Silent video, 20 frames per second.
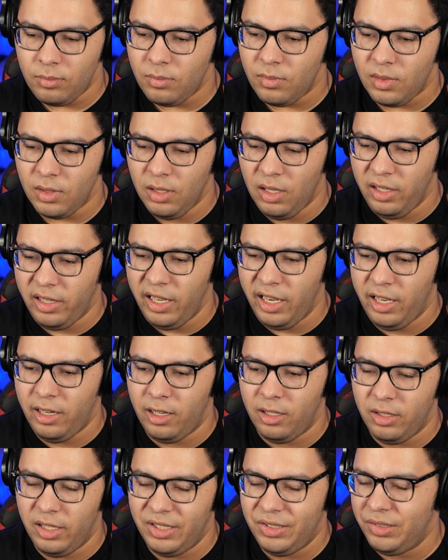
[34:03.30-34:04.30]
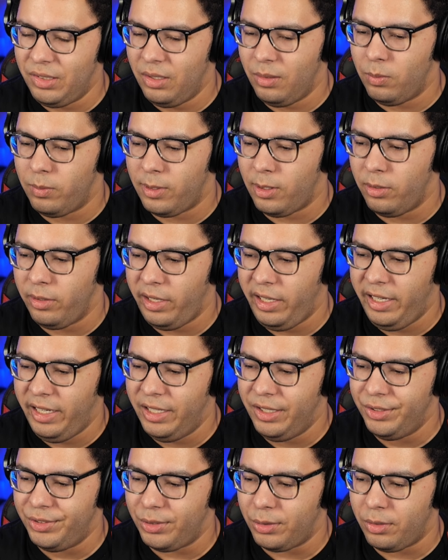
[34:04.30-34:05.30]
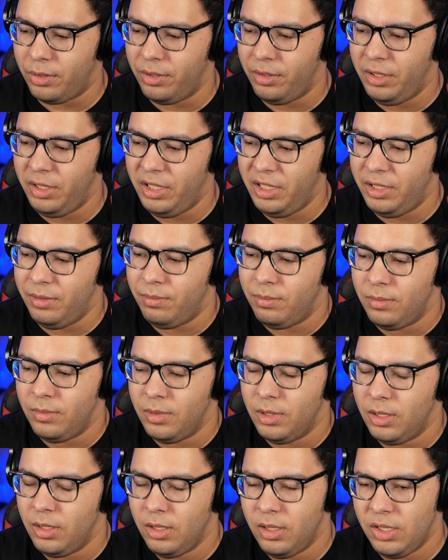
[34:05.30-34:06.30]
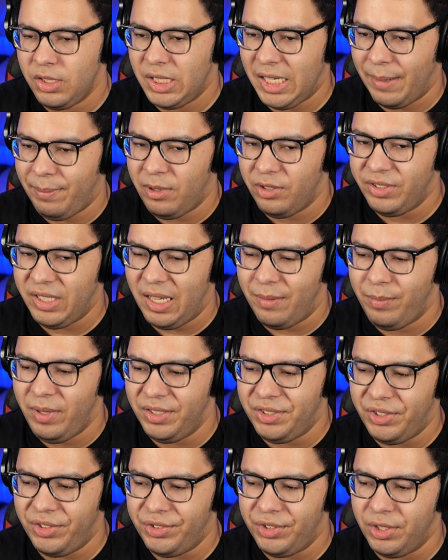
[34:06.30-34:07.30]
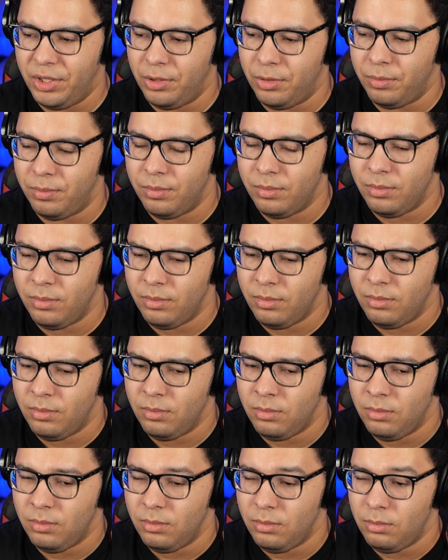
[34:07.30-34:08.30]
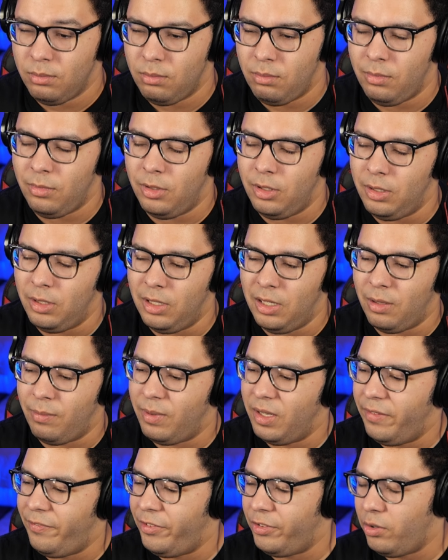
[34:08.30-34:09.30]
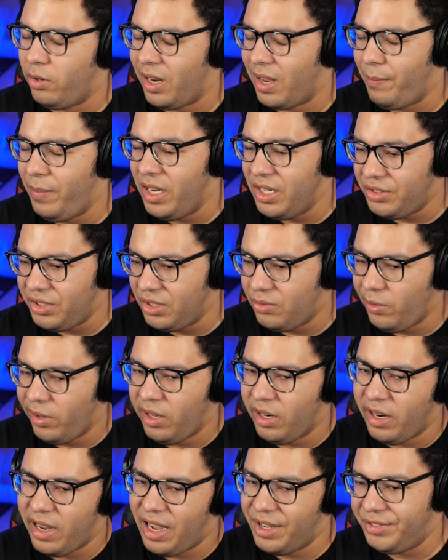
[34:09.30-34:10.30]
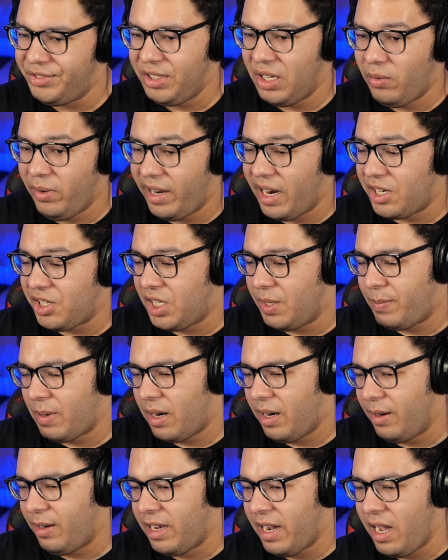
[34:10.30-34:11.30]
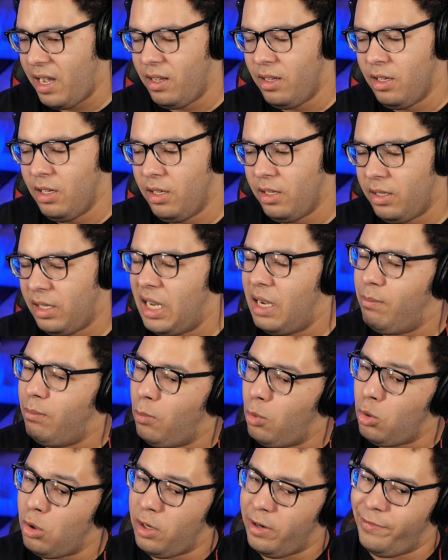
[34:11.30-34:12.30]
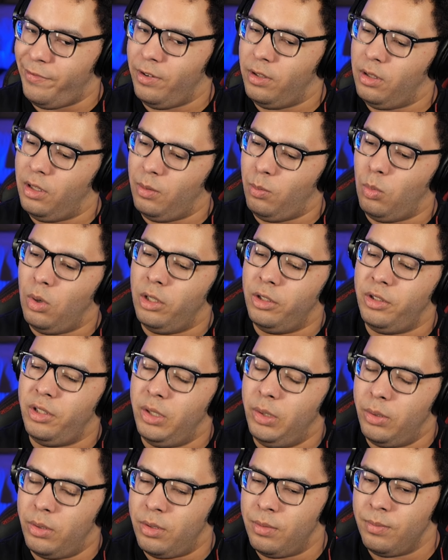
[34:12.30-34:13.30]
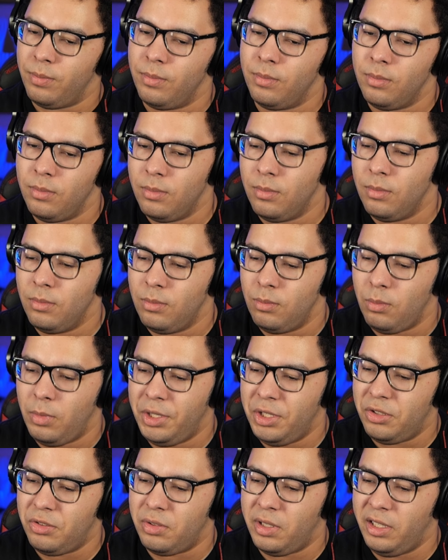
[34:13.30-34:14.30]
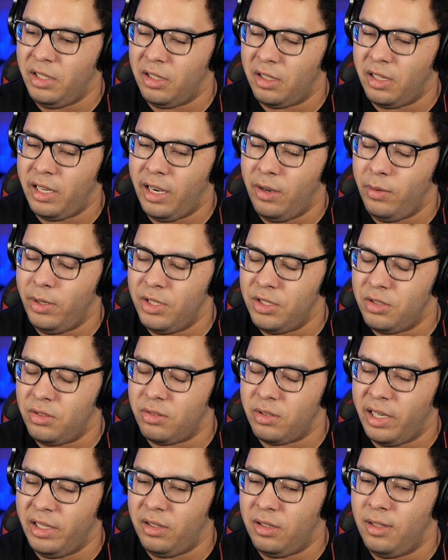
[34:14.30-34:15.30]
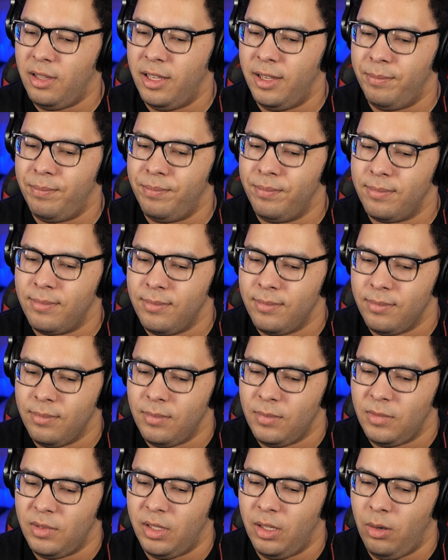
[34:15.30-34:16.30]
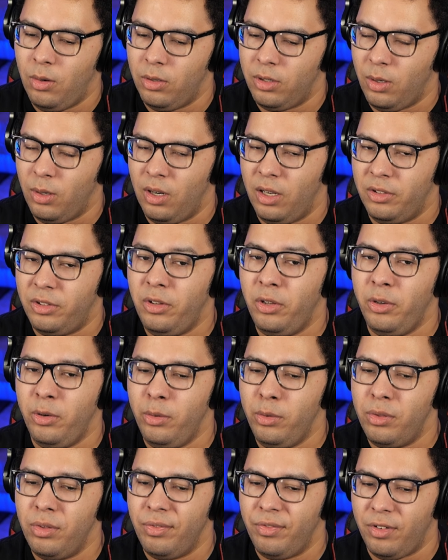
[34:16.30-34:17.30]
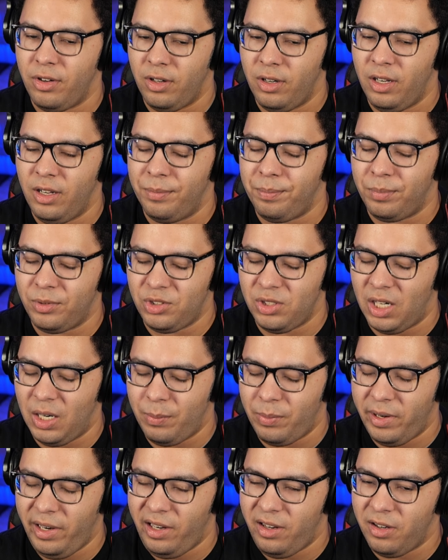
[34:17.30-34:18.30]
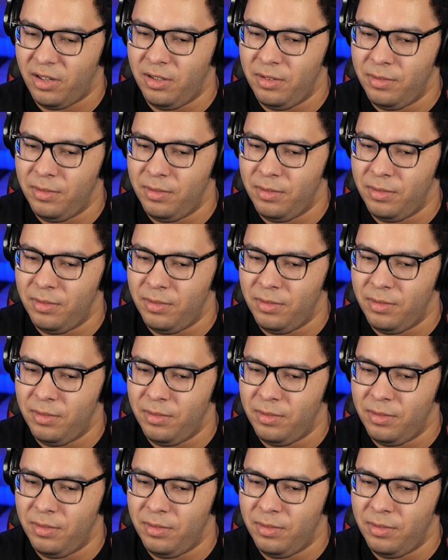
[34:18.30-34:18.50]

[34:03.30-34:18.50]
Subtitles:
Again, unless the world ends or the shop goes out of business. So, but if it's going out of business, we could have had. So we actually could probably got more for the one tooth. We just traded the owner a tooth for a jawbreaker.